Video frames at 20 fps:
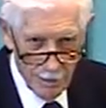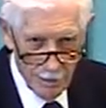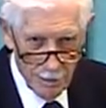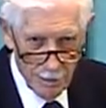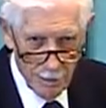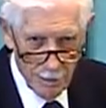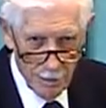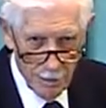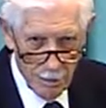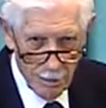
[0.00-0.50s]

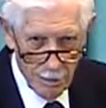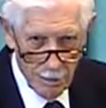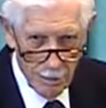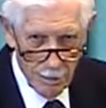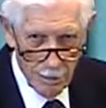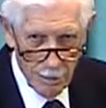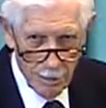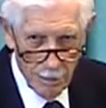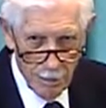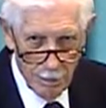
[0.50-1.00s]

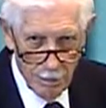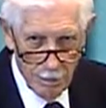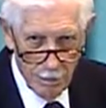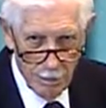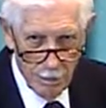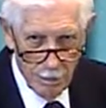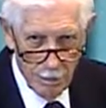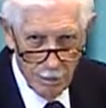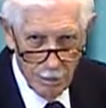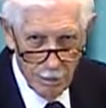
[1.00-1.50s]

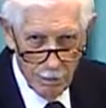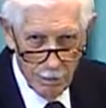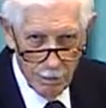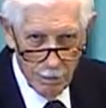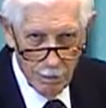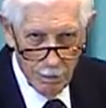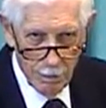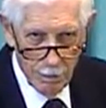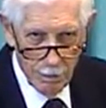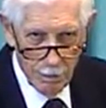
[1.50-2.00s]

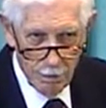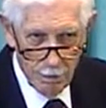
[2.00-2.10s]
(silence)